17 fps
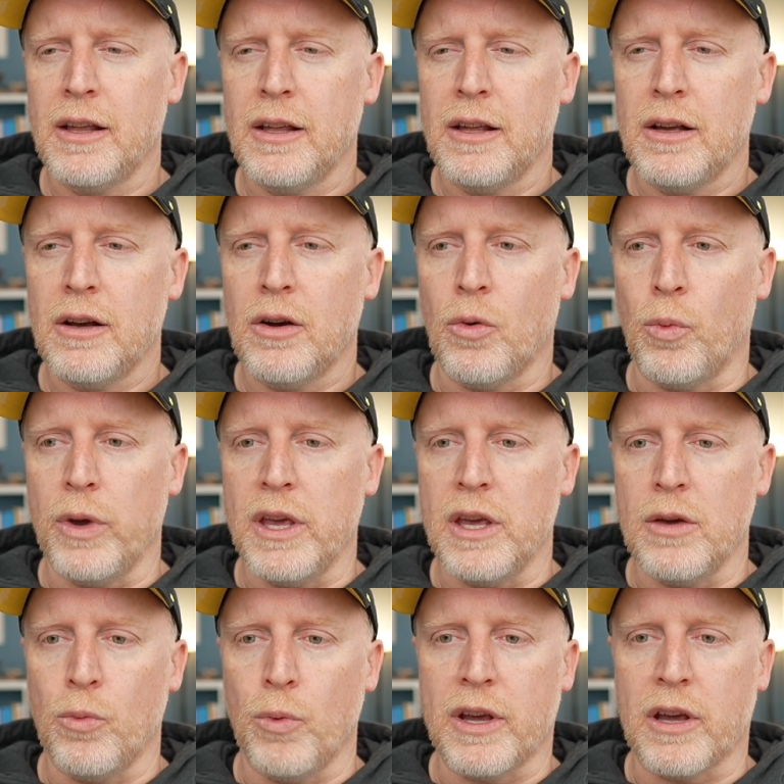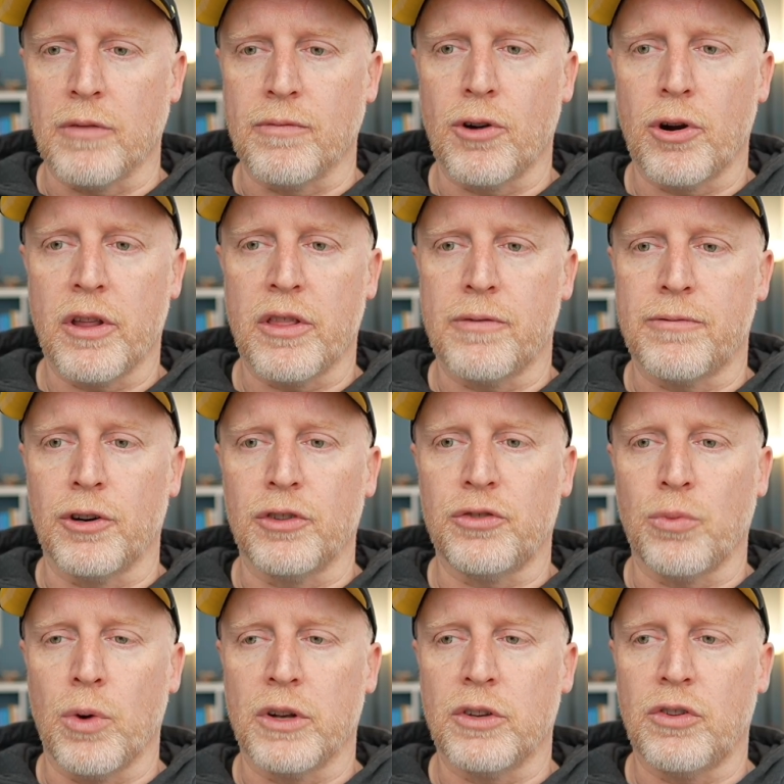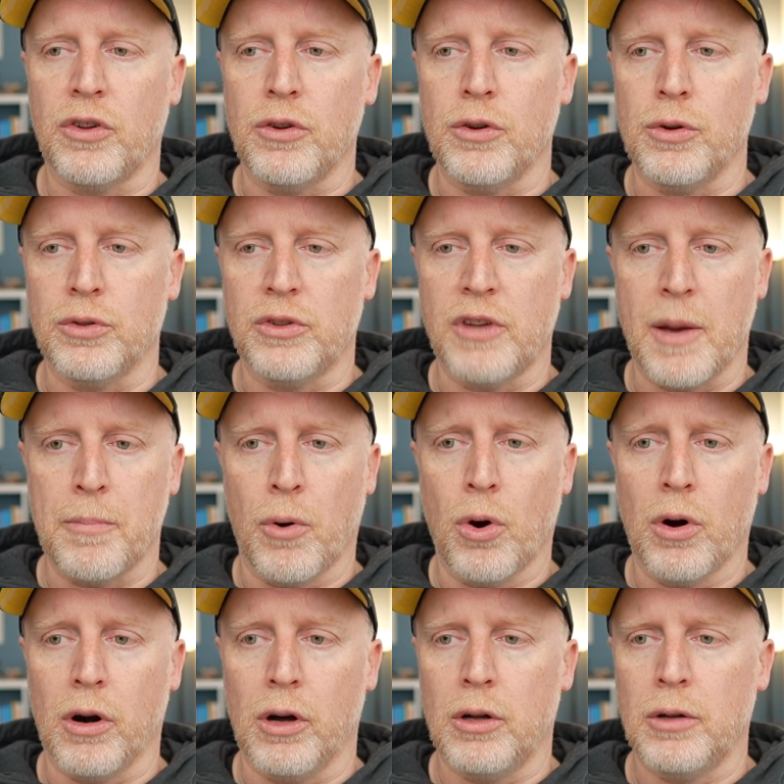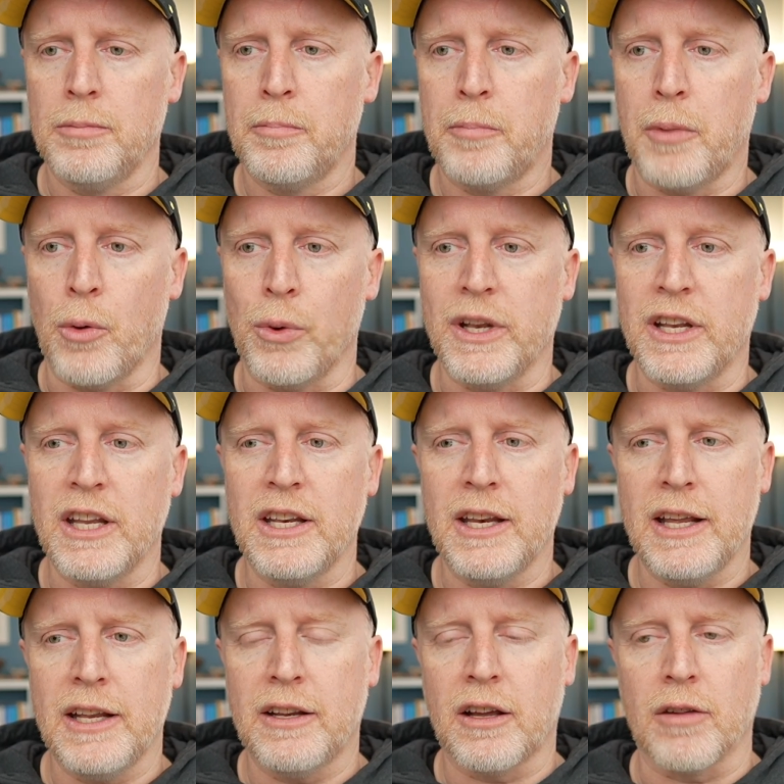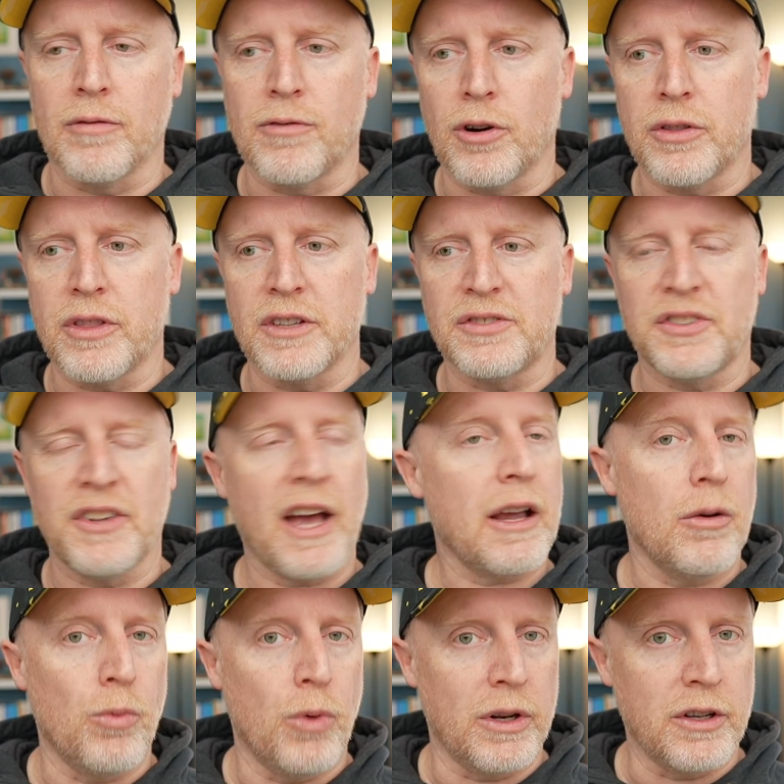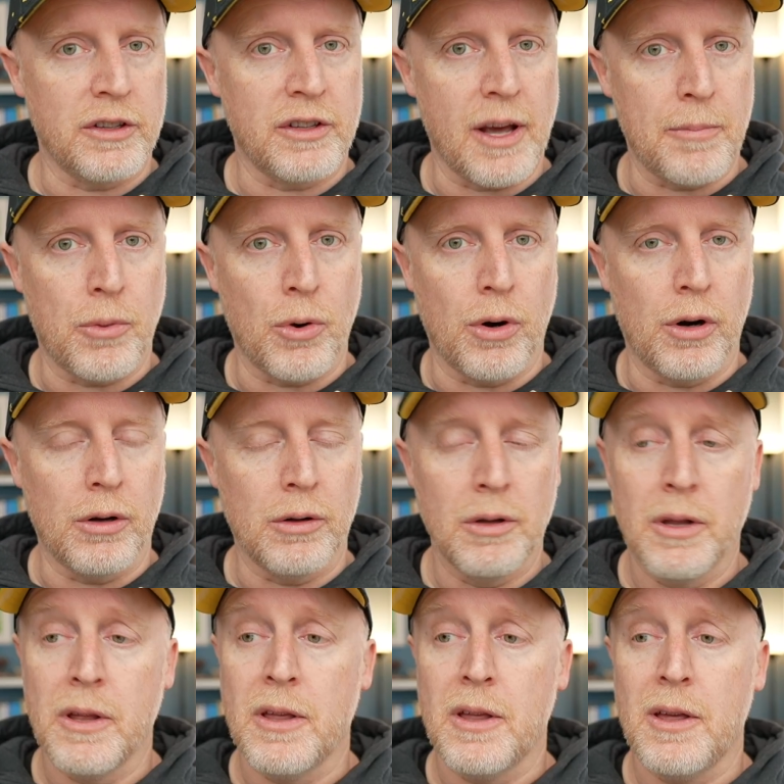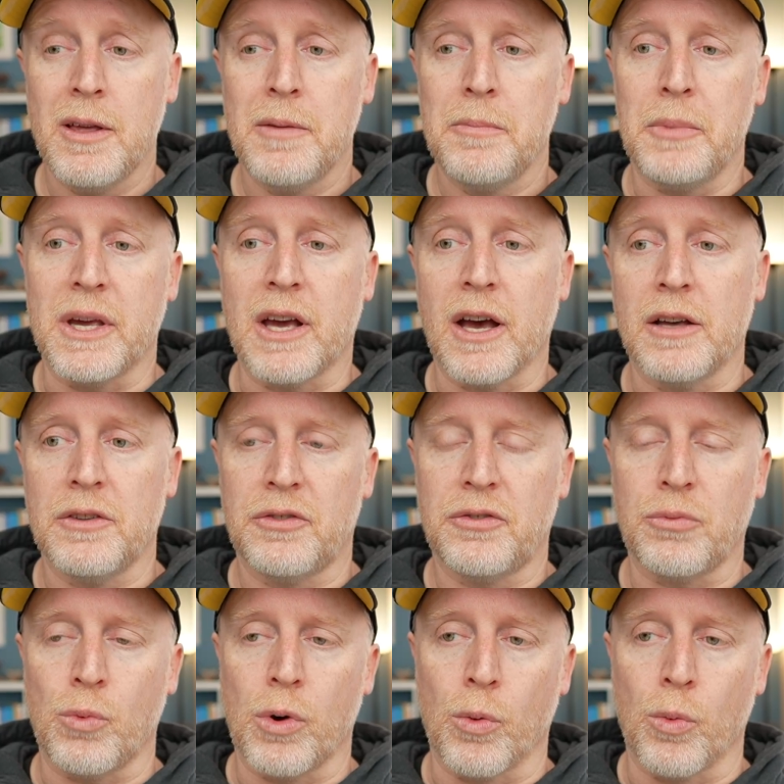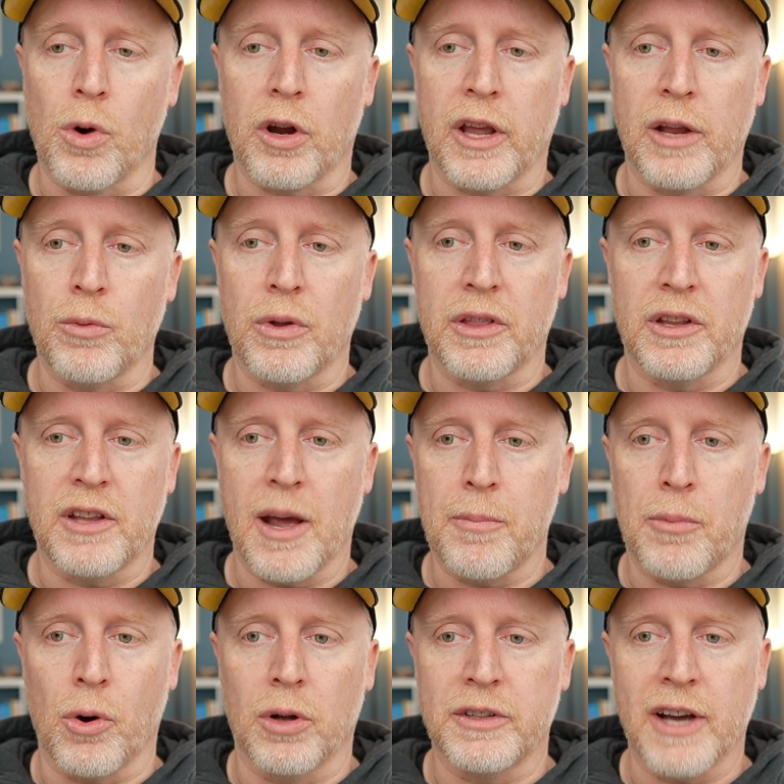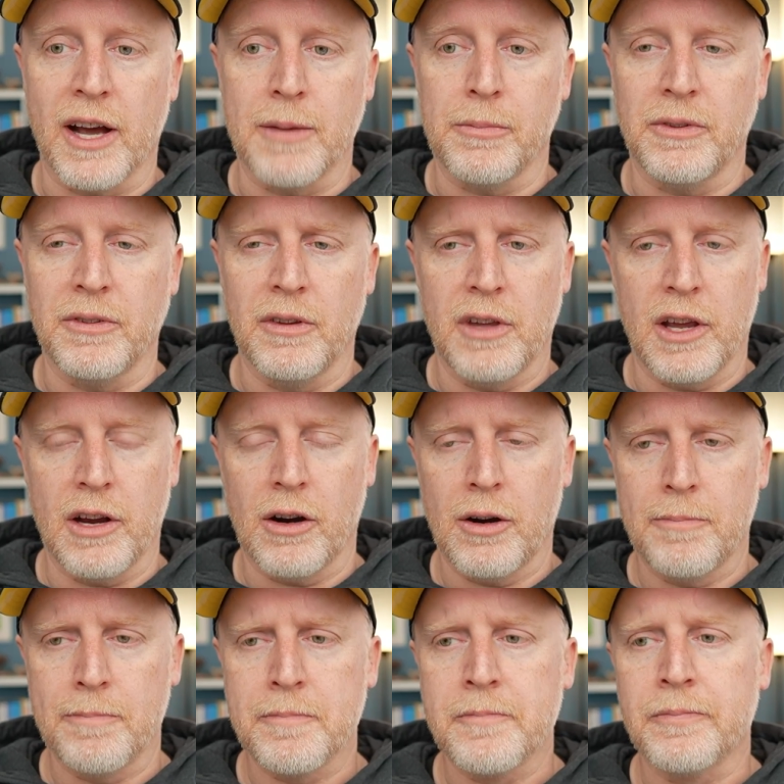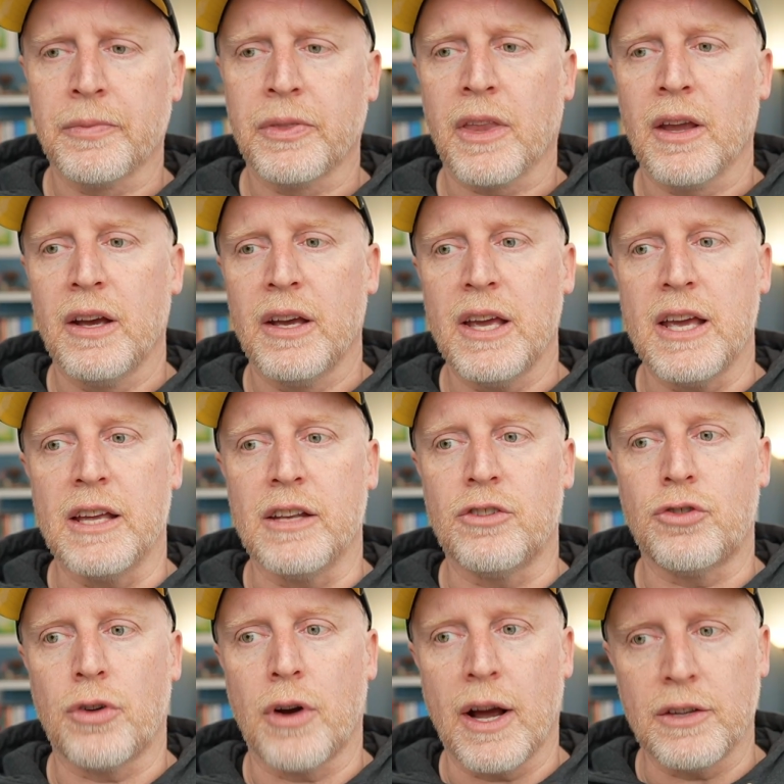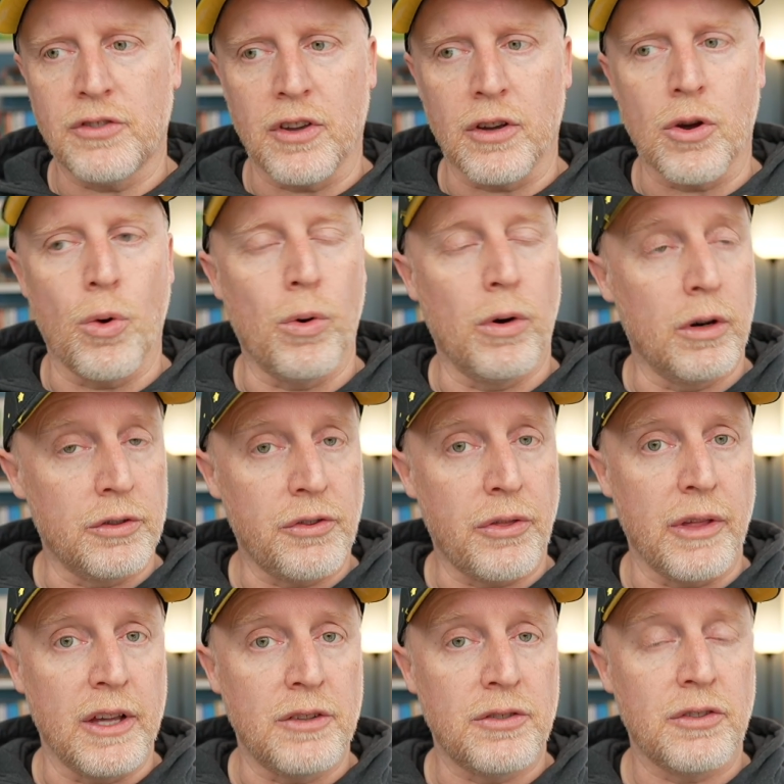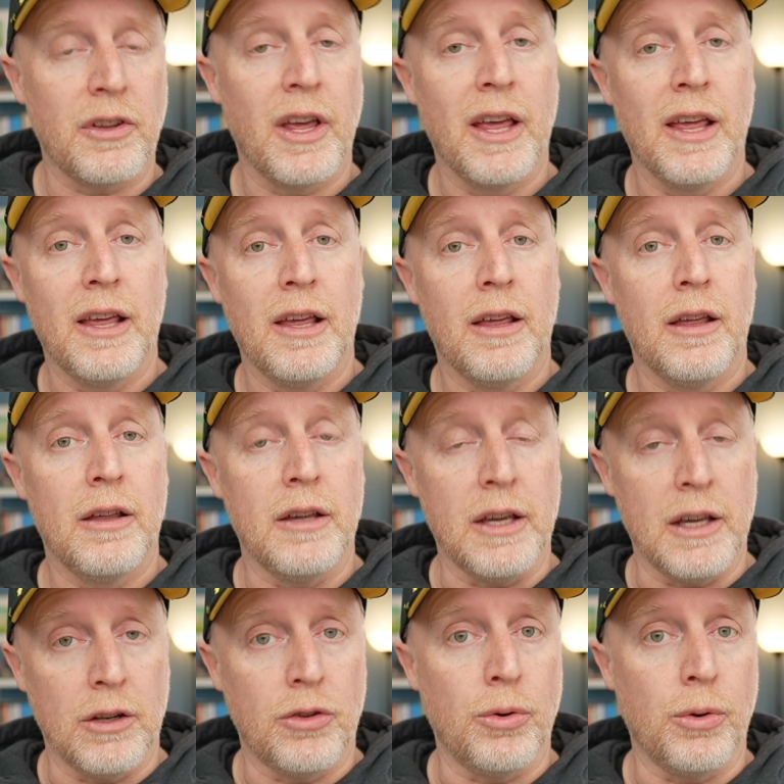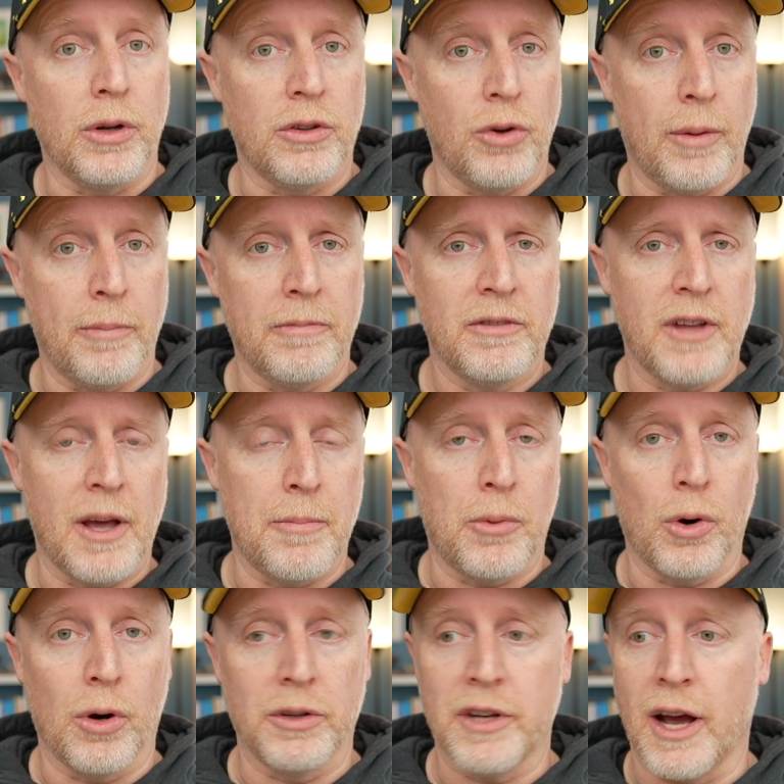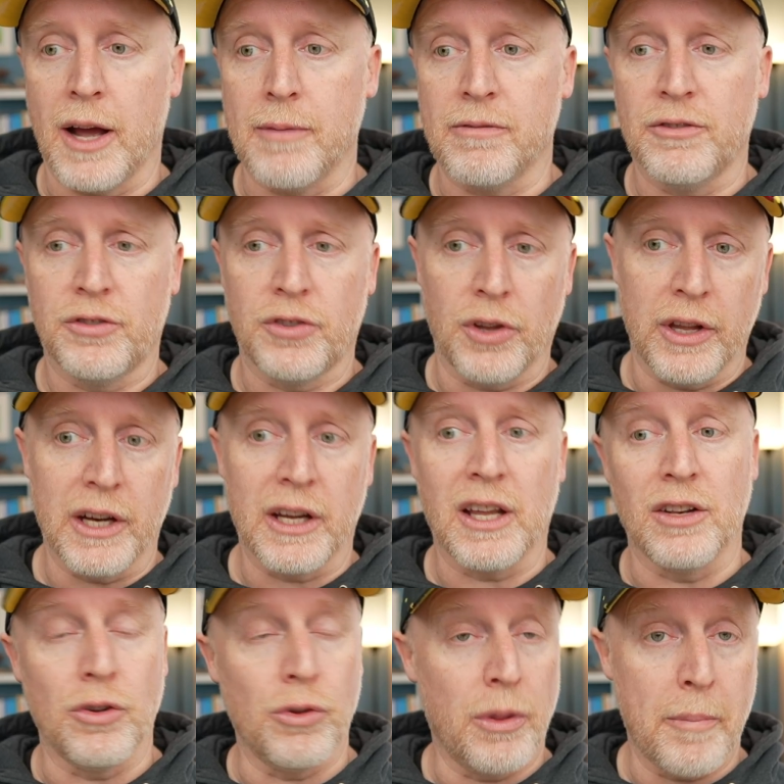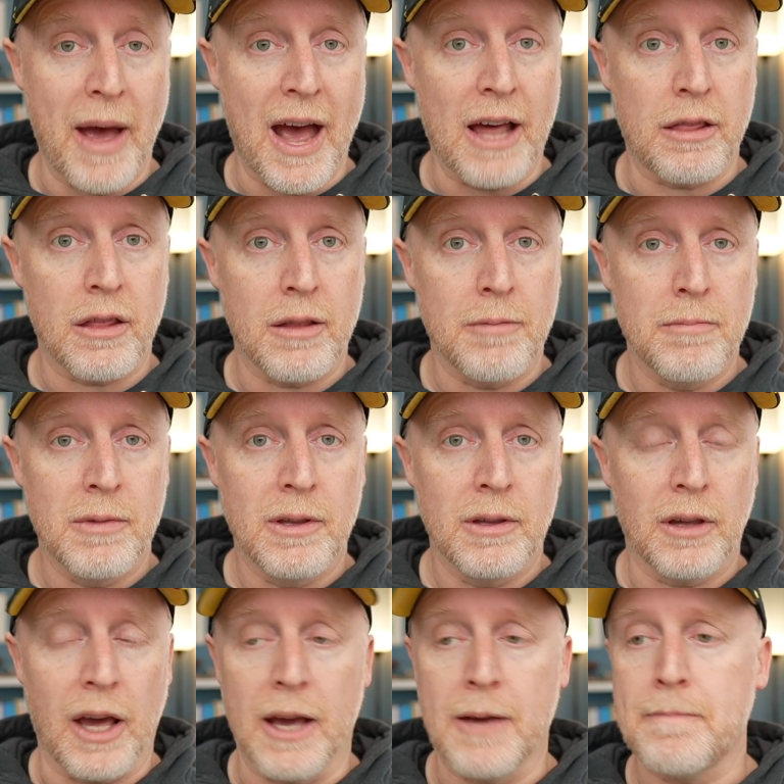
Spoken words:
we converted the first one to temporal, but we didn't need to convert the second one to temporal. Because we're working with a temporal time here, it tries to coerce this into a temporal time so that it can do the math, okay?